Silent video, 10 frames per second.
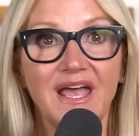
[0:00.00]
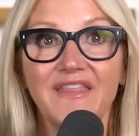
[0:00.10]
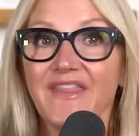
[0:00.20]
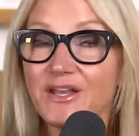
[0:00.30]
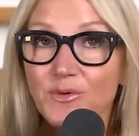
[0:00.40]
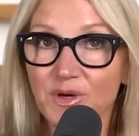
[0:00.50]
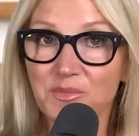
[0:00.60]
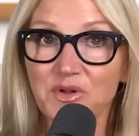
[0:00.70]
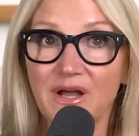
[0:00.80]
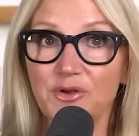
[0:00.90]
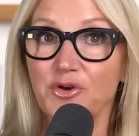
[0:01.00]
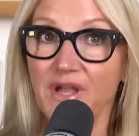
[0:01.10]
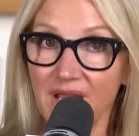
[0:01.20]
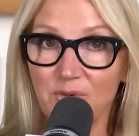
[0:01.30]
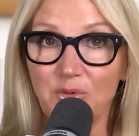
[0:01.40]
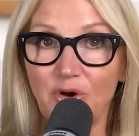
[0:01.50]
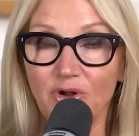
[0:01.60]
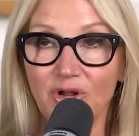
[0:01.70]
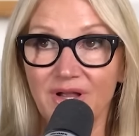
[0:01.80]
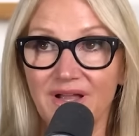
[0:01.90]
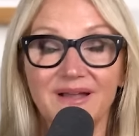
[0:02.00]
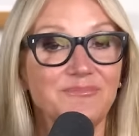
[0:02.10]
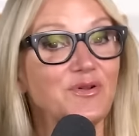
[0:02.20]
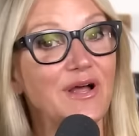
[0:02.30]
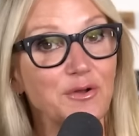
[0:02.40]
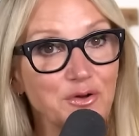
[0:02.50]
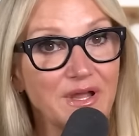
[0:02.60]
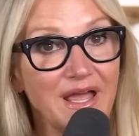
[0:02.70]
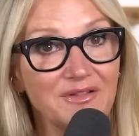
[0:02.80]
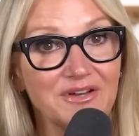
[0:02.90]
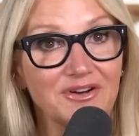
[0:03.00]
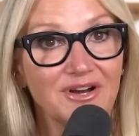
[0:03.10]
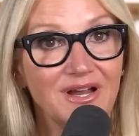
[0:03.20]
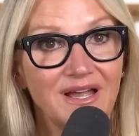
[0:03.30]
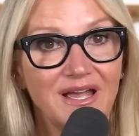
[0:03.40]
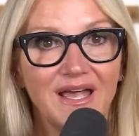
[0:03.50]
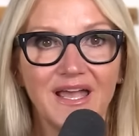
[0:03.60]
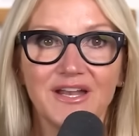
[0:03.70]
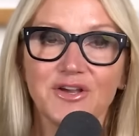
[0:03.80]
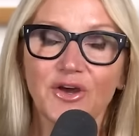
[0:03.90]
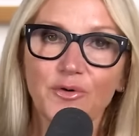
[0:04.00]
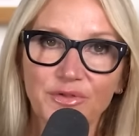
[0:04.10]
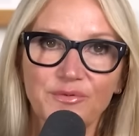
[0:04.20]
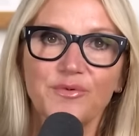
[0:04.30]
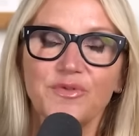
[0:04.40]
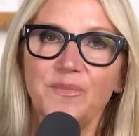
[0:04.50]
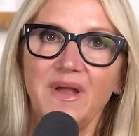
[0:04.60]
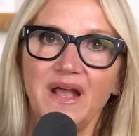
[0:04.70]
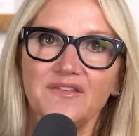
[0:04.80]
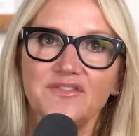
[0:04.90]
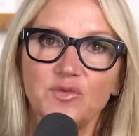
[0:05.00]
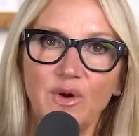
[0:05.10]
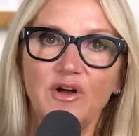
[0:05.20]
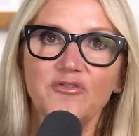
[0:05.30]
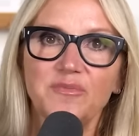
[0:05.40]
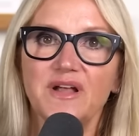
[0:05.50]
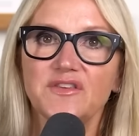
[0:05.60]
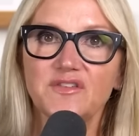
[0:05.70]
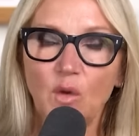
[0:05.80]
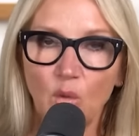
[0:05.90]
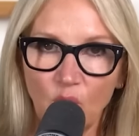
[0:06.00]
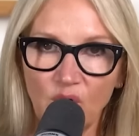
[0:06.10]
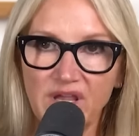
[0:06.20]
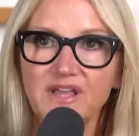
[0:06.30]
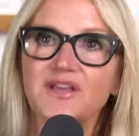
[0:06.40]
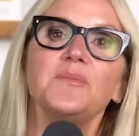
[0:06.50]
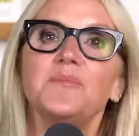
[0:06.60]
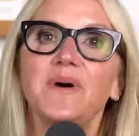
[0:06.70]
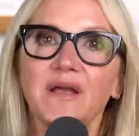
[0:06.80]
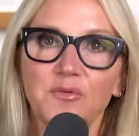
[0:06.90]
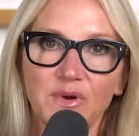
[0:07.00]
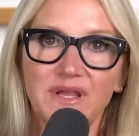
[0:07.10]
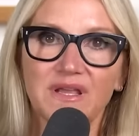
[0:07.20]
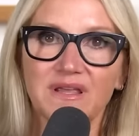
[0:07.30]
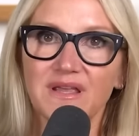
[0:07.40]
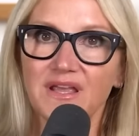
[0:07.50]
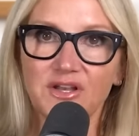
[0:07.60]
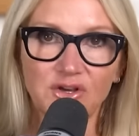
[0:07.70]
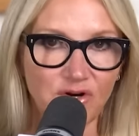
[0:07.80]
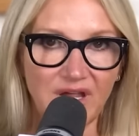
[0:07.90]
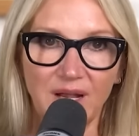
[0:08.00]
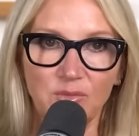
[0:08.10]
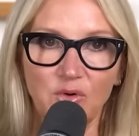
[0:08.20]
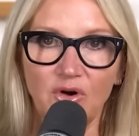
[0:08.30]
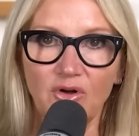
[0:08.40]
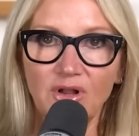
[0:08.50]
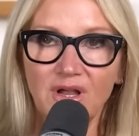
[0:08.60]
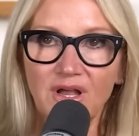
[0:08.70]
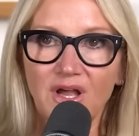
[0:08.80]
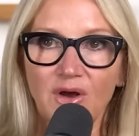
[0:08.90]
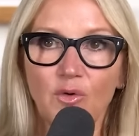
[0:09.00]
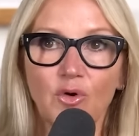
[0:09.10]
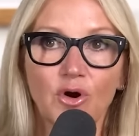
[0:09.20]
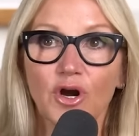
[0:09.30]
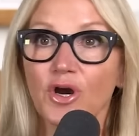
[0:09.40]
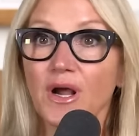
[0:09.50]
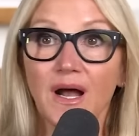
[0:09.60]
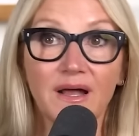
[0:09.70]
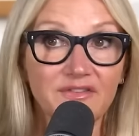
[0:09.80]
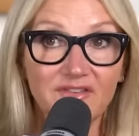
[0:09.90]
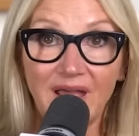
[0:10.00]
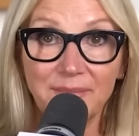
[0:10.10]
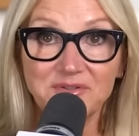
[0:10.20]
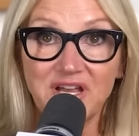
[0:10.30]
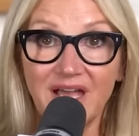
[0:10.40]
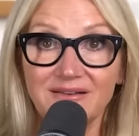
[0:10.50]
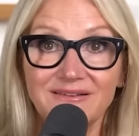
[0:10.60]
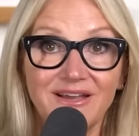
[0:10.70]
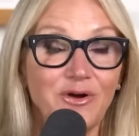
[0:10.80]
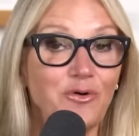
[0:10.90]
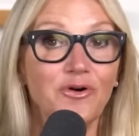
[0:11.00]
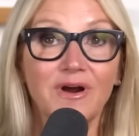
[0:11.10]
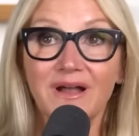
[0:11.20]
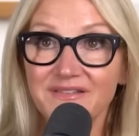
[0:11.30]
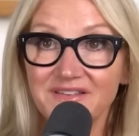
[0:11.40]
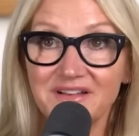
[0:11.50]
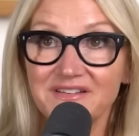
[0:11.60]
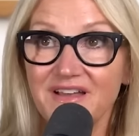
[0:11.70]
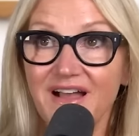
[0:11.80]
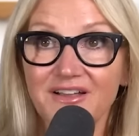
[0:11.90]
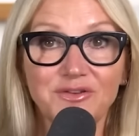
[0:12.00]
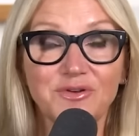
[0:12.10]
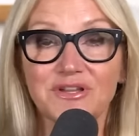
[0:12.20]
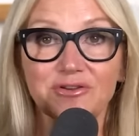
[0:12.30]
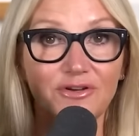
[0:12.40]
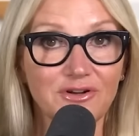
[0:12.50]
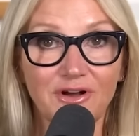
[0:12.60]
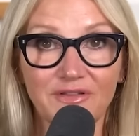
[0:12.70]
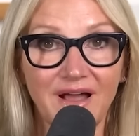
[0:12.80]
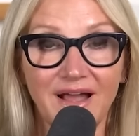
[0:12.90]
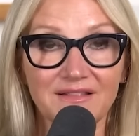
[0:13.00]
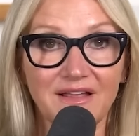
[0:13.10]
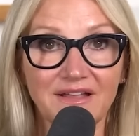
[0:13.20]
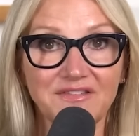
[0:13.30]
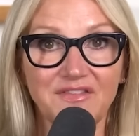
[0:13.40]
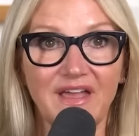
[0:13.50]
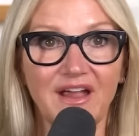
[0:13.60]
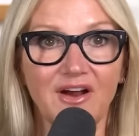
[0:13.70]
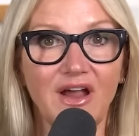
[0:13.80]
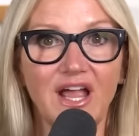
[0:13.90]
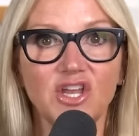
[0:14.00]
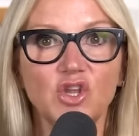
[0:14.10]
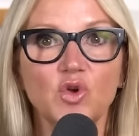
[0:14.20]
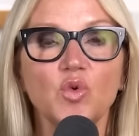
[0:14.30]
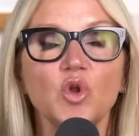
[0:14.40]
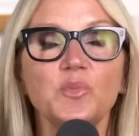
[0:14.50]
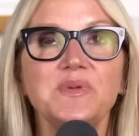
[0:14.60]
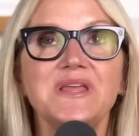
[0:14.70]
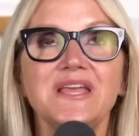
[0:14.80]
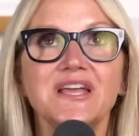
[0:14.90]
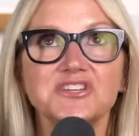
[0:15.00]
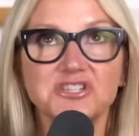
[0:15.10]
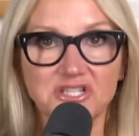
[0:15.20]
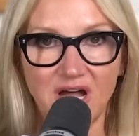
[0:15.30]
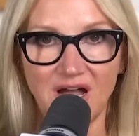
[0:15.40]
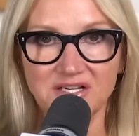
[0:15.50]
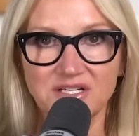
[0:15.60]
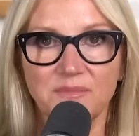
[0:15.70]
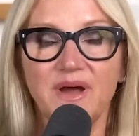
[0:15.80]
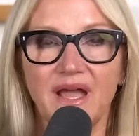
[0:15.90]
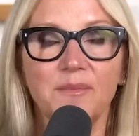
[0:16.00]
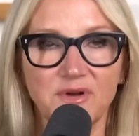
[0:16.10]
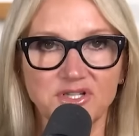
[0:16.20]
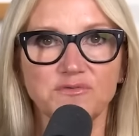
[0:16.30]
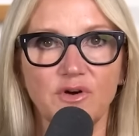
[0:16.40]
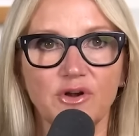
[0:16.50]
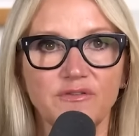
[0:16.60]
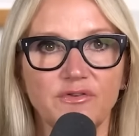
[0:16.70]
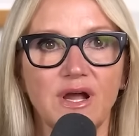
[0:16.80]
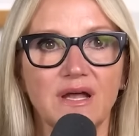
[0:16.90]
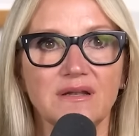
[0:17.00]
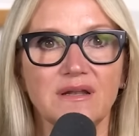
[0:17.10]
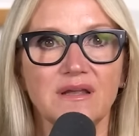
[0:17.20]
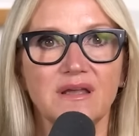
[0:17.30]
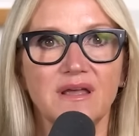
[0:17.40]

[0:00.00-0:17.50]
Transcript: And then you want to pull out your camera roll and pull out your calendar and go through the past twelve months week by week in your camera roll or on Snapchat or on TikTok. You can look at all the highlights there and you will be shocked by how much you've already forgotten.